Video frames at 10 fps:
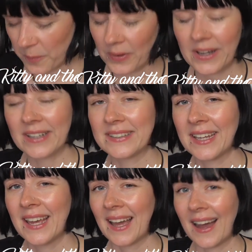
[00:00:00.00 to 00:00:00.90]

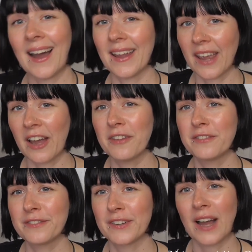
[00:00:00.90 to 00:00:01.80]
But I have
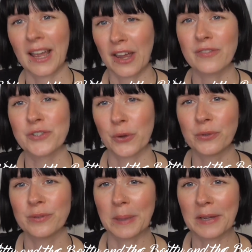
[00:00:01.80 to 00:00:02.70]

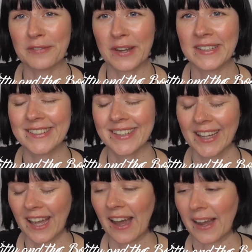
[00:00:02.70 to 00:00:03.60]
chosen my fate.
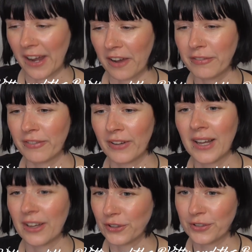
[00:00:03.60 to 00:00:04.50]
I have
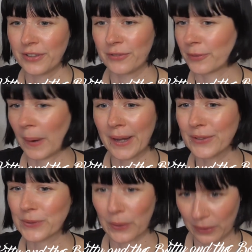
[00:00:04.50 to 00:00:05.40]

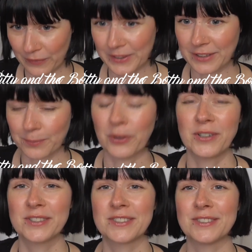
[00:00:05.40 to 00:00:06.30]
acquired all of these
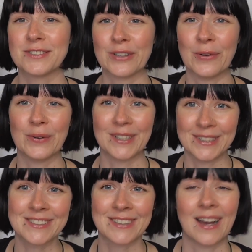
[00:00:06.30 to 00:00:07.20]
books, so it
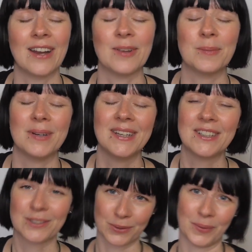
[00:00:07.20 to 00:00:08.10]
is time
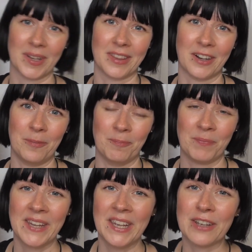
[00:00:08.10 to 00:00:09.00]
to read them.
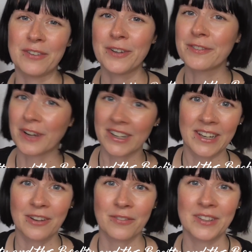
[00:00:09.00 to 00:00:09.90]
If you've read
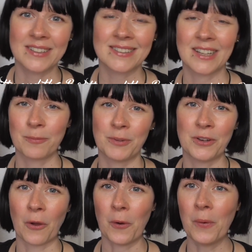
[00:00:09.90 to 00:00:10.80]
any of these, let me
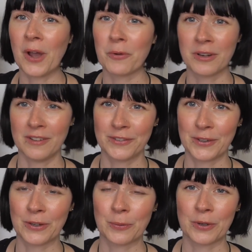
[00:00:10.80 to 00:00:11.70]
know. I would love to
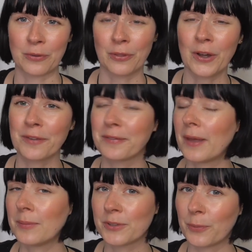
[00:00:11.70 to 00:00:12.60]
hear what you thought of
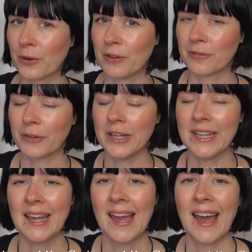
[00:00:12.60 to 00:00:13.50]
them, spoiler
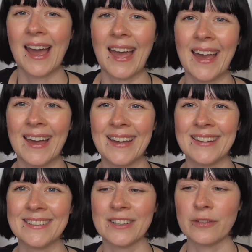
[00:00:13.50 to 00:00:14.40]
free.
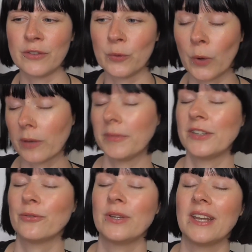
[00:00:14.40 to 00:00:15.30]
And if you want me
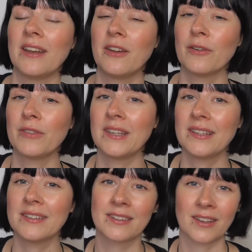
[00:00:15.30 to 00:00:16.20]
to read any of
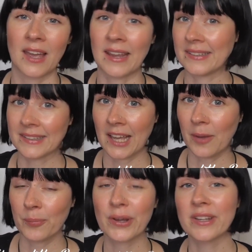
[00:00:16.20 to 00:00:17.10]
these
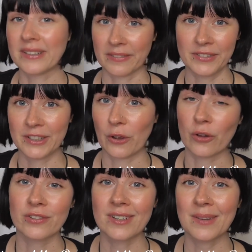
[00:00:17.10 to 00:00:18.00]
ASAP, definitely
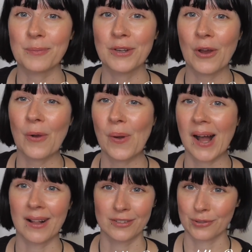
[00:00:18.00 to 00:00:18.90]
also let me know.
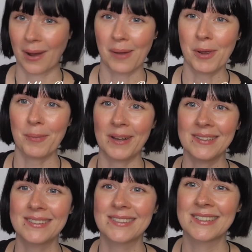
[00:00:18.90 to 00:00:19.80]
I'll try my
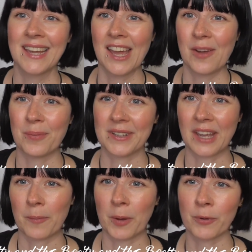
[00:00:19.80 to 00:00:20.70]
best. But
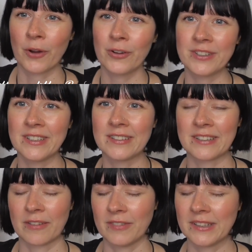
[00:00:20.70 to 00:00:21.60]
yeah, my priority is
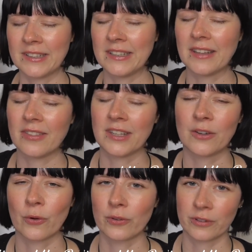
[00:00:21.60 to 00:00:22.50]
definitely the
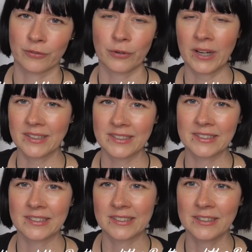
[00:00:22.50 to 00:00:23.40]
Chorus of
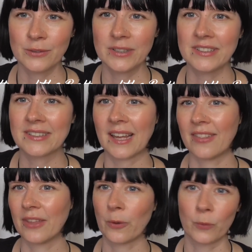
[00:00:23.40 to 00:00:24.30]
Dragons series,
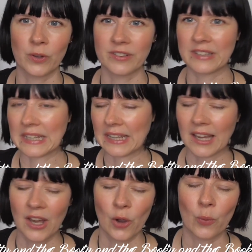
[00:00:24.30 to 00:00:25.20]
and then we'll see
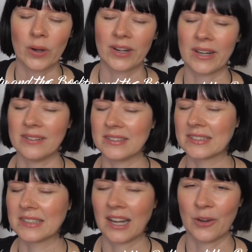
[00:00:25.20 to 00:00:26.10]
what
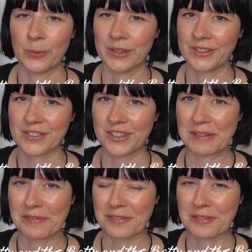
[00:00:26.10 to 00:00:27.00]
else I will
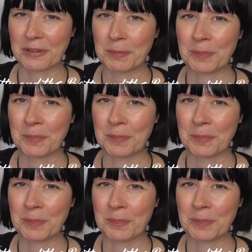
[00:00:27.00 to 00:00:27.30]
achieve.